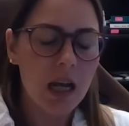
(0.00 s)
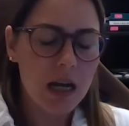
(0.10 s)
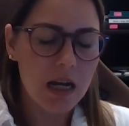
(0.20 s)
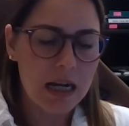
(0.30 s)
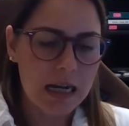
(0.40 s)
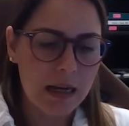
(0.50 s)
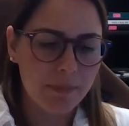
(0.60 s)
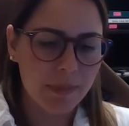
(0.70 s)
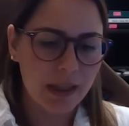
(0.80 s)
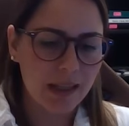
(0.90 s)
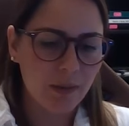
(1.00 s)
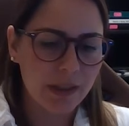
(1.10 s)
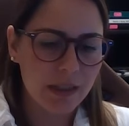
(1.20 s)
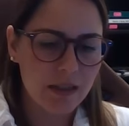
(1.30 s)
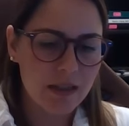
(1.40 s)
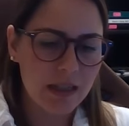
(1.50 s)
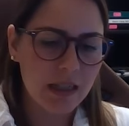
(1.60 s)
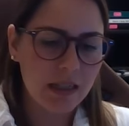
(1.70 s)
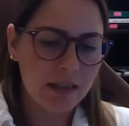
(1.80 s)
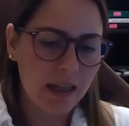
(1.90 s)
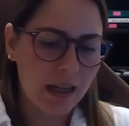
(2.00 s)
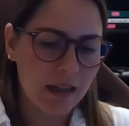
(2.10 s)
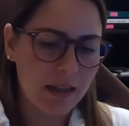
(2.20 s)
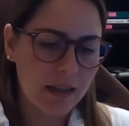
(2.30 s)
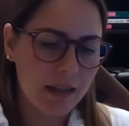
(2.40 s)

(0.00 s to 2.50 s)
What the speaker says: and we are seeing that